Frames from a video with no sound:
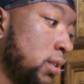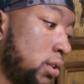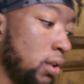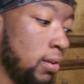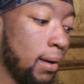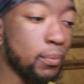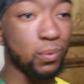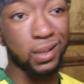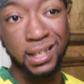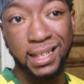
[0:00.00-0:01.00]
So
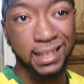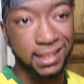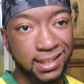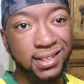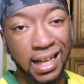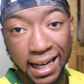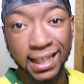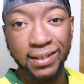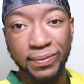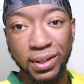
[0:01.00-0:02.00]
I'm really
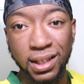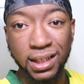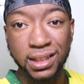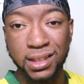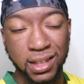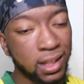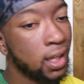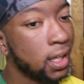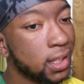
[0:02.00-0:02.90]
excited for this.